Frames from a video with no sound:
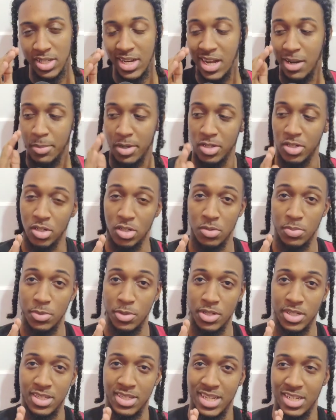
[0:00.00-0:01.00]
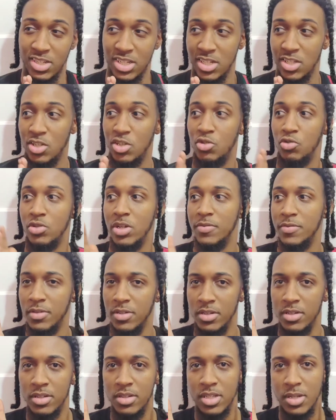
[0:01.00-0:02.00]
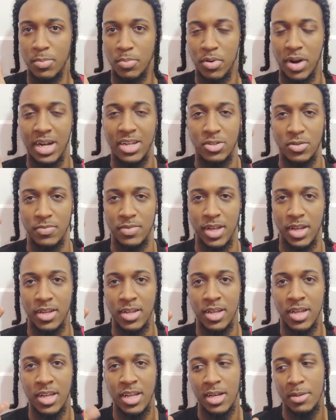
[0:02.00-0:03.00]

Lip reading: and how much the community has actually driven the price of that.